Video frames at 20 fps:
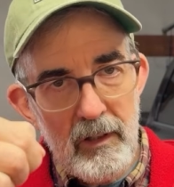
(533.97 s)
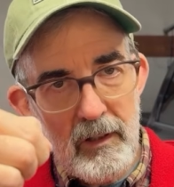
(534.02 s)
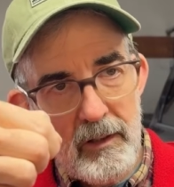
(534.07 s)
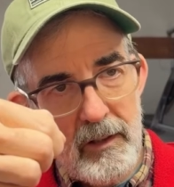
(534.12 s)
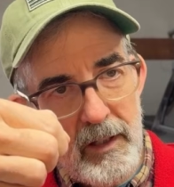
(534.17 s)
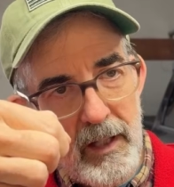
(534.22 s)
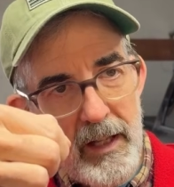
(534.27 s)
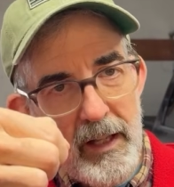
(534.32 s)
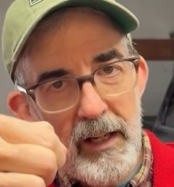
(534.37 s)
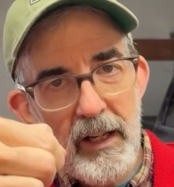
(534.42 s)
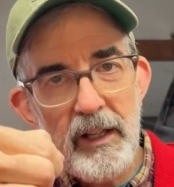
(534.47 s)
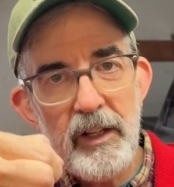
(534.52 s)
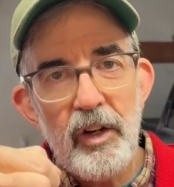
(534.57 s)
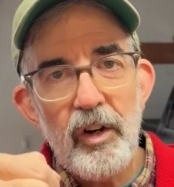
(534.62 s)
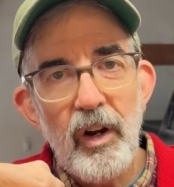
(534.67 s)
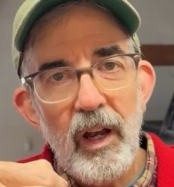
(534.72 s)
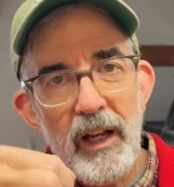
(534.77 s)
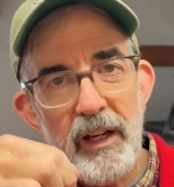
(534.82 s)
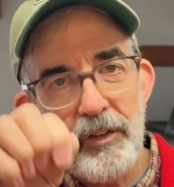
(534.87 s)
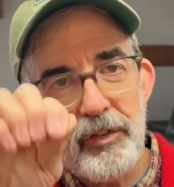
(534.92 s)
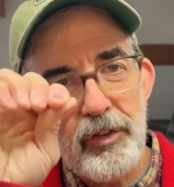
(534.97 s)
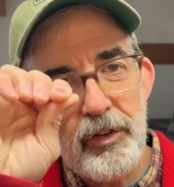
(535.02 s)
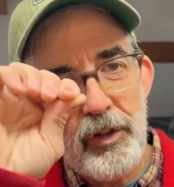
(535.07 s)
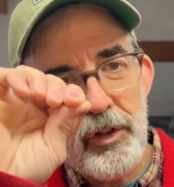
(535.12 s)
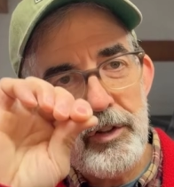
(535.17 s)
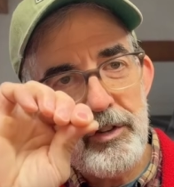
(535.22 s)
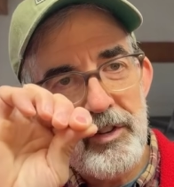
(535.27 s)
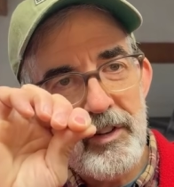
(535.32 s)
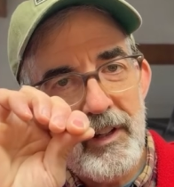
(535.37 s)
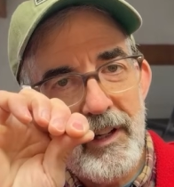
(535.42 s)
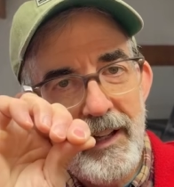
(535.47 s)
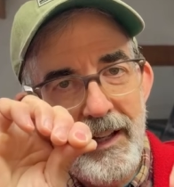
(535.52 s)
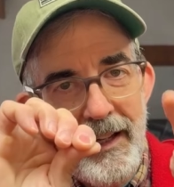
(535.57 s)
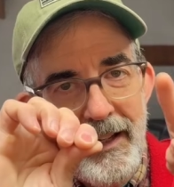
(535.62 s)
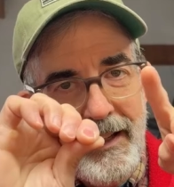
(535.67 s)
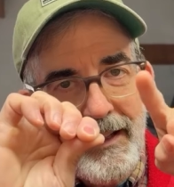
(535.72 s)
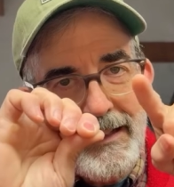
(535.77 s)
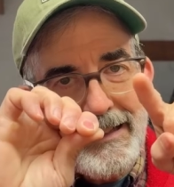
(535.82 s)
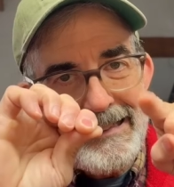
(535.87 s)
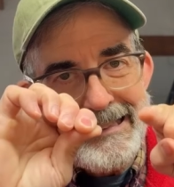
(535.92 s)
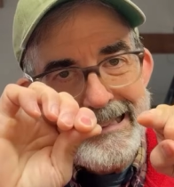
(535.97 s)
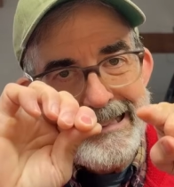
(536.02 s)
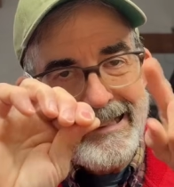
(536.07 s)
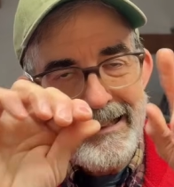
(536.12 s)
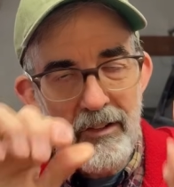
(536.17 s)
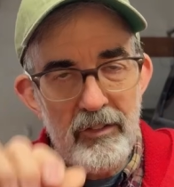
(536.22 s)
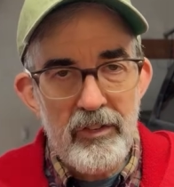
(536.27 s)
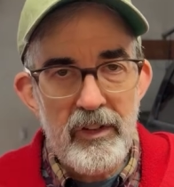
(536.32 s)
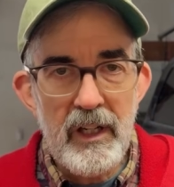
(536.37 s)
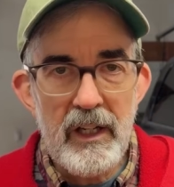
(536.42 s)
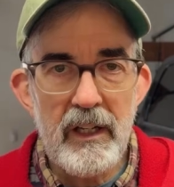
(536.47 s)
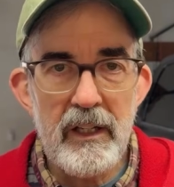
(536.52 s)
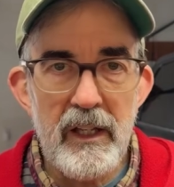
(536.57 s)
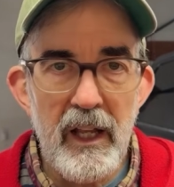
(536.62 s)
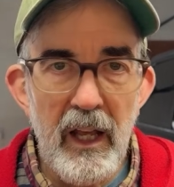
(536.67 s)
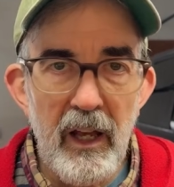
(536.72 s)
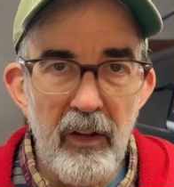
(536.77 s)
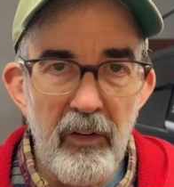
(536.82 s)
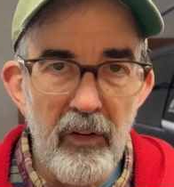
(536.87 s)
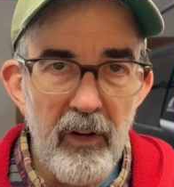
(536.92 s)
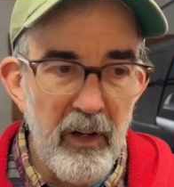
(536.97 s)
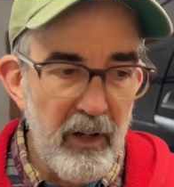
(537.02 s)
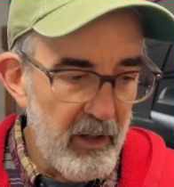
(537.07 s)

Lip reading: lay it in there like a surgeon, stick it down.